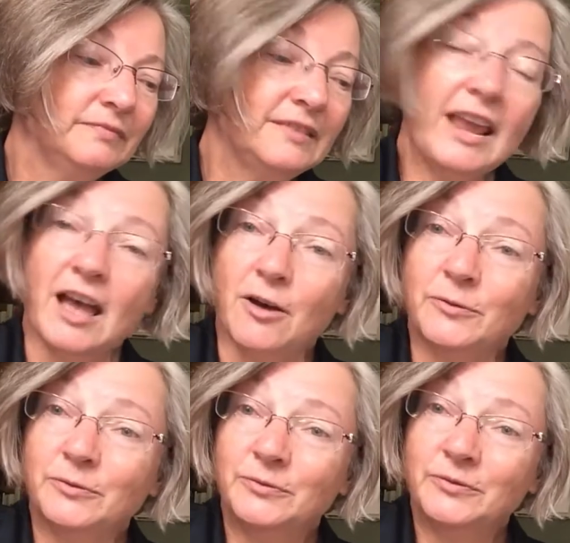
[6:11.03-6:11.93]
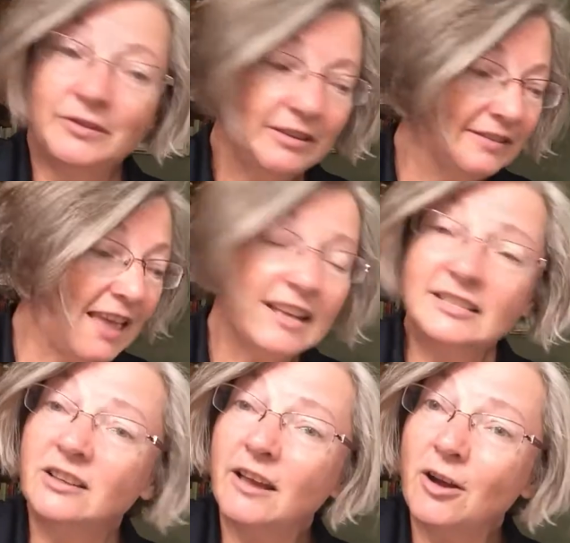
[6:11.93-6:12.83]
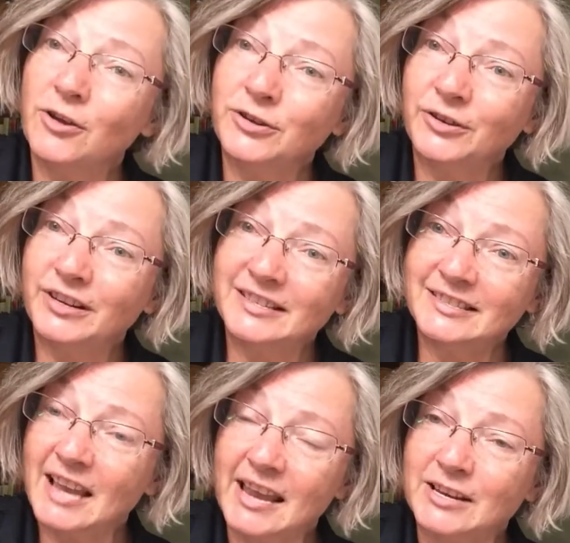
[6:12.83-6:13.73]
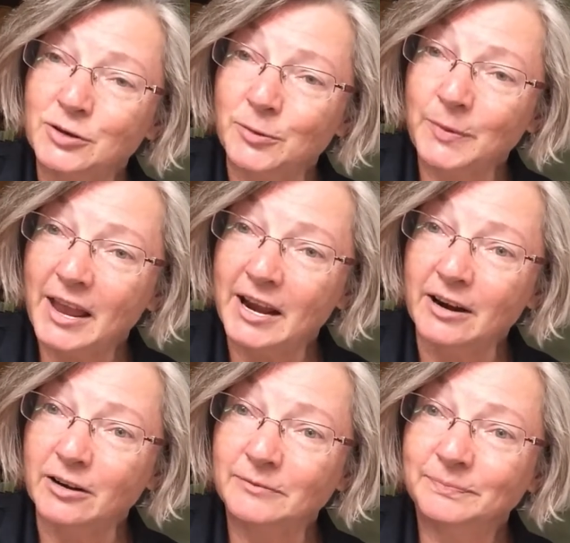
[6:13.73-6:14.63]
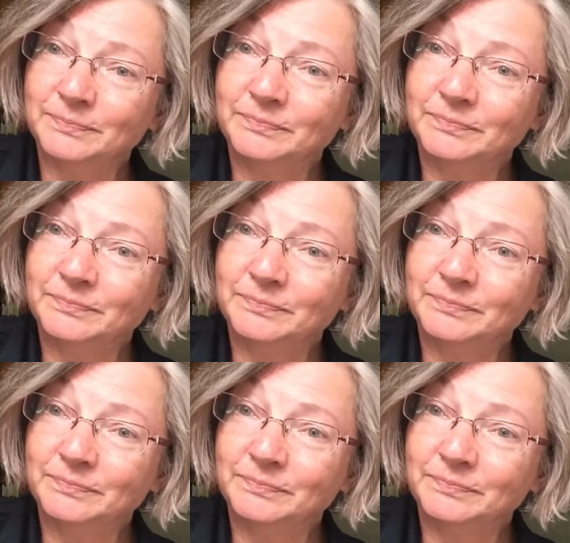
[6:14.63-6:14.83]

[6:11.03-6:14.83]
Now, that's not all you're going to say in your pair.